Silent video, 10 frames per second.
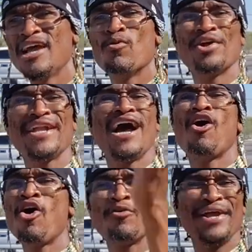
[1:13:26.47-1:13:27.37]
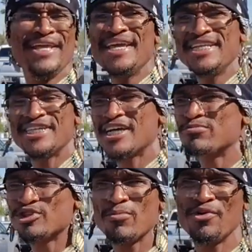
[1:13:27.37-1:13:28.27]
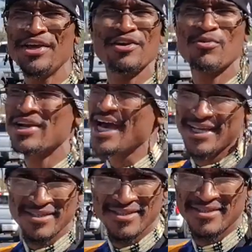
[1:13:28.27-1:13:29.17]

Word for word: And we're not already in Jacob trouble either. We're not.